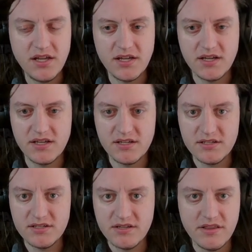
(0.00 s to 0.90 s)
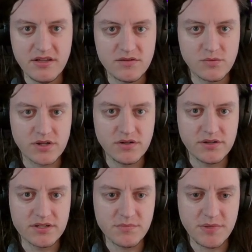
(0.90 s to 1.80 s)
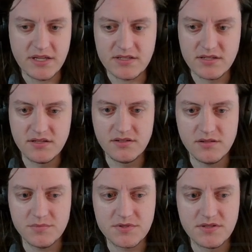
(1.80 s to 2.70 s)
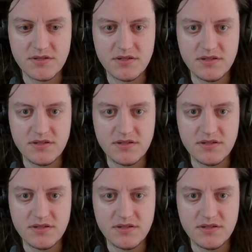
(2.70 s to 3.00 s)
and then we're going to pass. Oops.